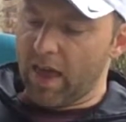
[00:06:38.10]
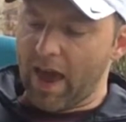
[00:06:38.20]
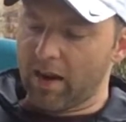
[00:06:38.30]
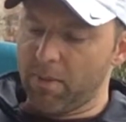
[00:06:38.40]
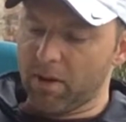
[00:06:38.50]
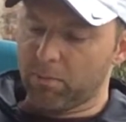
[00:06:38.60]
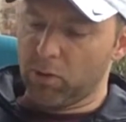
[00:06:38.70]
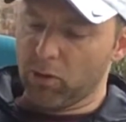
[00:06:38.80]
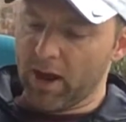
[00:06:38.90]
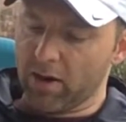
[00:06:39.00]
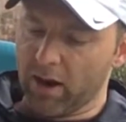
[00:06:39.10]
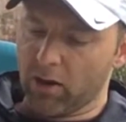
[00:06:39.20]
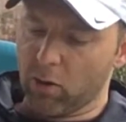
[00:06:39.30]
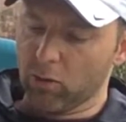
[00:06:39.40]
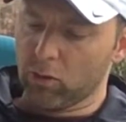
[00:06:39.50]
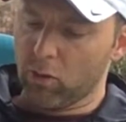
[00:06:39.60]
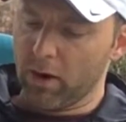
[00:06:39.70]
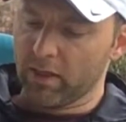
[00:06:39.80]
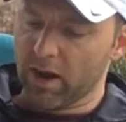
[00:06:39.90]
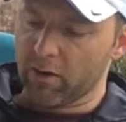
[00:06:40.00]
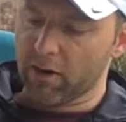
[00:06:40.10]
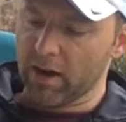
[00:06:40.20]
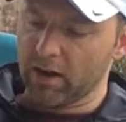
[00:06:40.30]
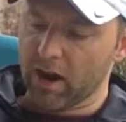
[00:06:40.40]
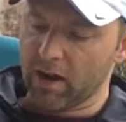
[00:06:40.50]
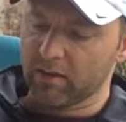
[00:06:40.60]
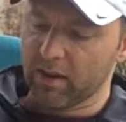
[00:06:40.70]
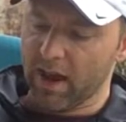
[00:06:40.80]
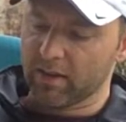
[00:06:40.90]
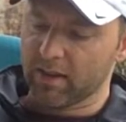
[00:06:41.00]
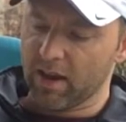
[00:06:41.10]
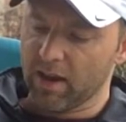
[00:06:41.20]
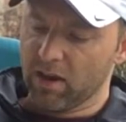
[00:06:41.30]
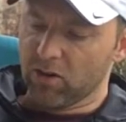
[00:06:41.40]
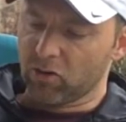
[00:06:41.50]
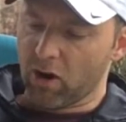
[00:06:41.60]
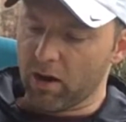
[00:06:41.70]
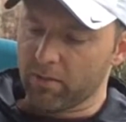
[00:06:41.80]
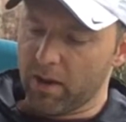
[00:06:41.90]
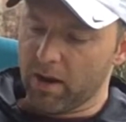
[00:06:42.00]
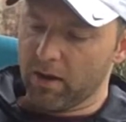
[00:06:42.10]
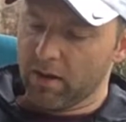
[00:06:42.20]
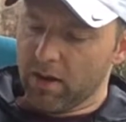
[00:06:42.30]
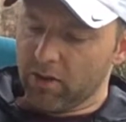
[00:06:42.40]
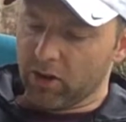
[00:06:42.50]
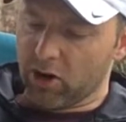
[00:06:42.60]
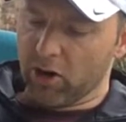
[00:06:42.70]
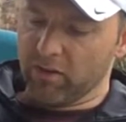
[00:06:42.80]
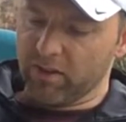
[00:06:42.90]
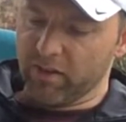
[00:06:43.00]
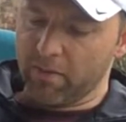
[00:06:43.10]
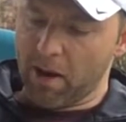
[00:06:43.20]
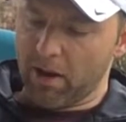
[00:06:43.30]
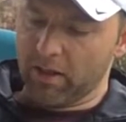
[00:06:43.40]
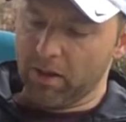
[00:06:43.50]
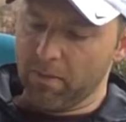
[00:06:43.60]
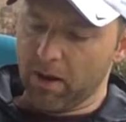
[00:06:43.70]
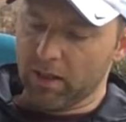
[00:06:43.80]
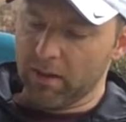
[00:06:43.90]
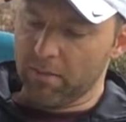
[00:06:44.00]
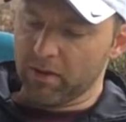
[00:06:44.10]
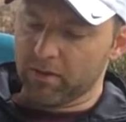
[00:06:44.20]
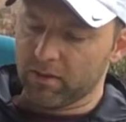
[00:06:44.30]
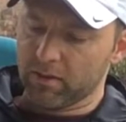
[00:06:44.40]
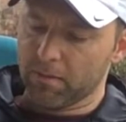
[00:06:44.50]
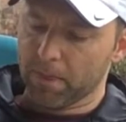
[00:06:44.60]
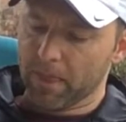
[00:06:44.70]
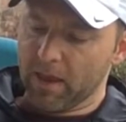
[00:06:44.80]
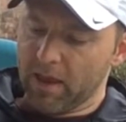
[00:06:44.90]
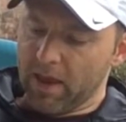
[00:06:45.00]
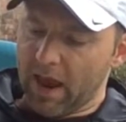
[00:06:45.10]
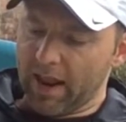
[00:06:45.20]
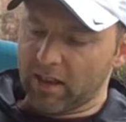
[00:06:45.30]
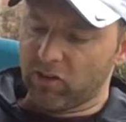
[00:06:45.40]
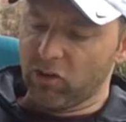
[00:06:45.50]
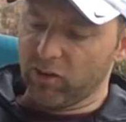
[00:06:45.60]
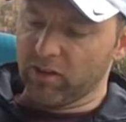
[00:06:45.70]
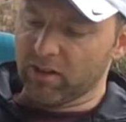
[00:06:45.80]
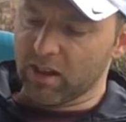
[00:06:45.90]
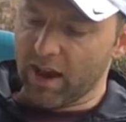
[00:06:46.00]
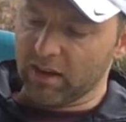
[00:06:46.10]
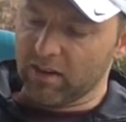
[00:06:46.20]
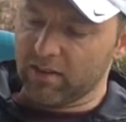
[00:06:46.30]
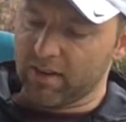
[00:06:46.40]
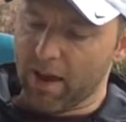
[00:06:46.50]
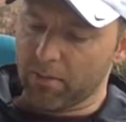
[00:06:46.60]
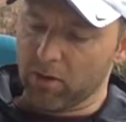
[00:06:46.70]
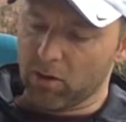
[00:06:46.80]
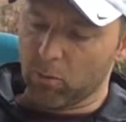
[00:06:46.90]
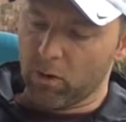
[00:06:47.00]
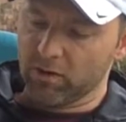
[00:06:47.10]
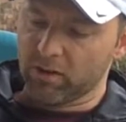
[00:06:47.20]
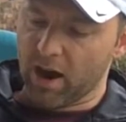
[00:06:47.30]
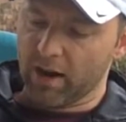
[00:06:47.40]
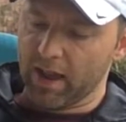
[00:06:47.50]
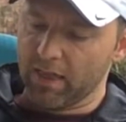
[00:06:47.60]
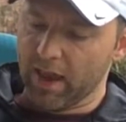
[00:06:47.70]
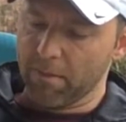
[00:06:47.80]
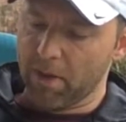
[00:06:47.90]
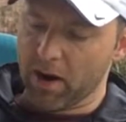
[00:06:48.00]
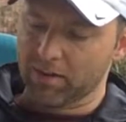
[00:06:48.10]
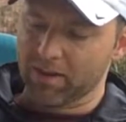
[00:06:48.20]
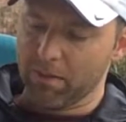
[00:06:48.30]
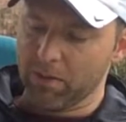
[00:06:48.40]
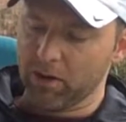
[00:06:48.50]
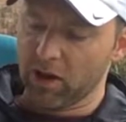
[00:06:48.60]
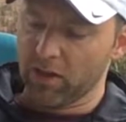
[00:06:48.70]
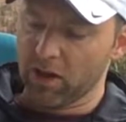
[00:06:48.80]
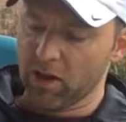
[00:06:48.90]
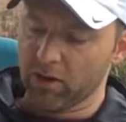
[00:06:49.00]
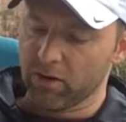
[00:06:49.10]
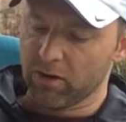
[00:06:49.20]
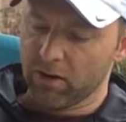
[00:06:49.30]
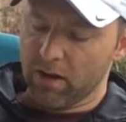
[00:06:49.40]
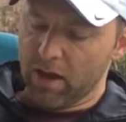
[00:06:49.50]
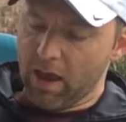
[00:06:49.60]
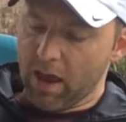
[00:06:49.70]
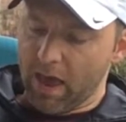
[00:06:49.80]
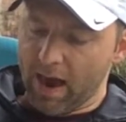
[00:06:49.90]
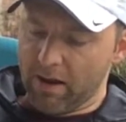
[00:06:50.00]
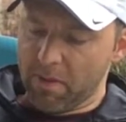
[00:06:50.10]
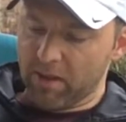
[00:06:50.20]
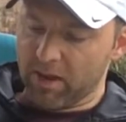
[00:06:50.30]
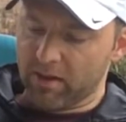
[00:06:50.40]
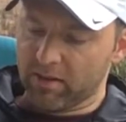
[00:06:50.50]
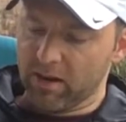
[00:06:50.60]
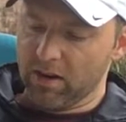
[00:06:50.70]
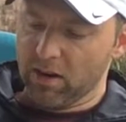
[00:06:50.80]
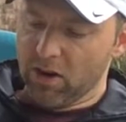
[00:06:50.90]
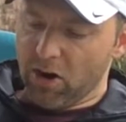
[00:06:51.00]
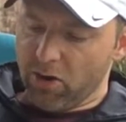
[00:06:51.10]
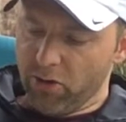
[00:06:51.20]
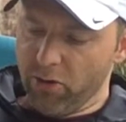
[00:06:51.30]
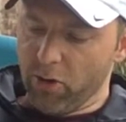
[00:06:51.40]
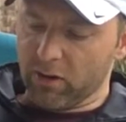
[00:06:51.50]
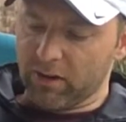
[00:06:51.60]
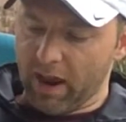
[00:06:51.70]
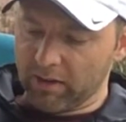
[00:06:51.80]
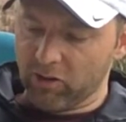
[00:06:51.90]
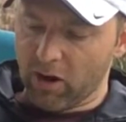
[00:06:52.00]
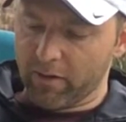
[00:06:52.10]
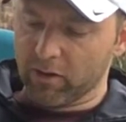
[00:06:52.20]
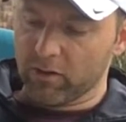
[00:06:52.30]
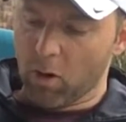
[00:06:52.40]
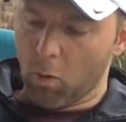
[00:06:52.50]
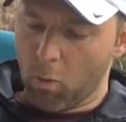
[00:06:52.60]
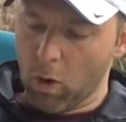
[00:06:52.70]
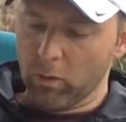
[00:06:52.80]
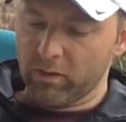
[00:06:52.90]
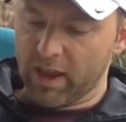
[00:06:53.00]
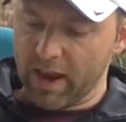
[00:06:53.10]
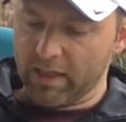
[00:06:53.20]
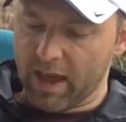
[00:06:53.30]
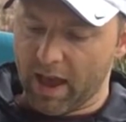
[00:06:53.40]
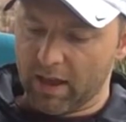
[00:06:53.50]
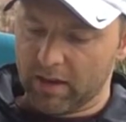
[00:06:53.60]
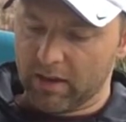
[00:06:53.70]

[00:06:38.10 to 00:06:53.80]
Annabeth pulled out a gold coin that I recognized as a drachma, the currency of Mount Olympus. It had Zeus's likeness stamped on one side and the Empire State Building on the other. Annabeth, I said, New York taxi drivers won't take that.